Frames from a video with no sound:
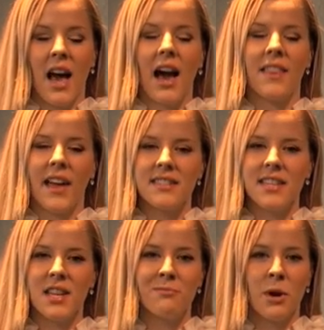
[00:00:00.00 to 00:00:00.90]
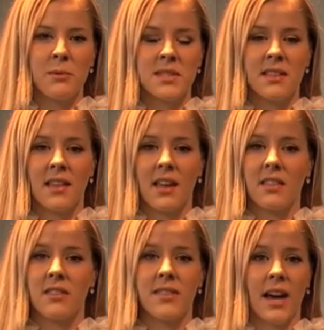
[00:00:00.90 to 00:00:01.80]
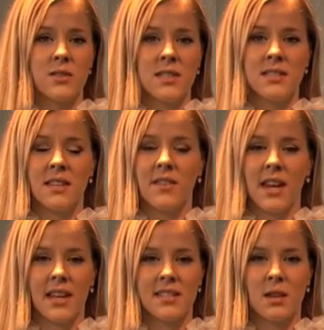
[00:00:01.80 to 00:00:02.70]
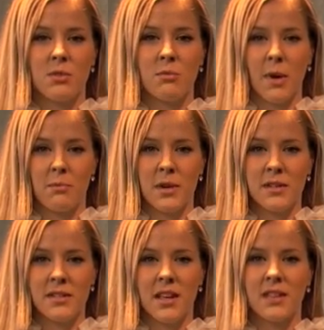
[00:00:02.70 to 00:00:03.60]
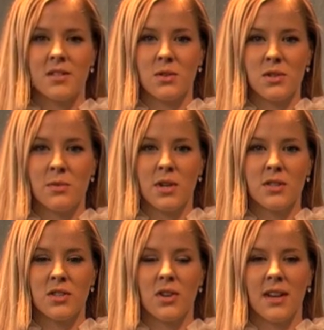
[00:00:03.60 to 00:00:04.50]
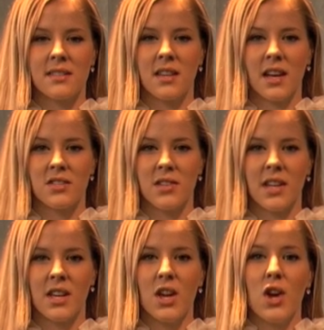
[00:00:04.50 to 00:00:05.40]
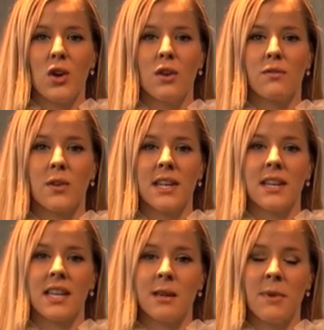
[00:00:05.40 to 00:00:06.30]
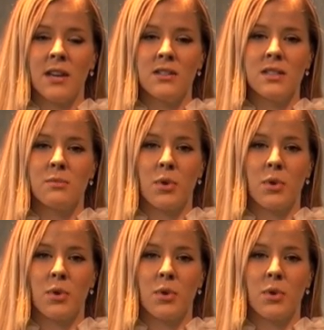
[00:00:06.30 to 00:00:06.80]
I'd like to take a moment to thank the thousands of NASW members and social workers across the country who have written emails,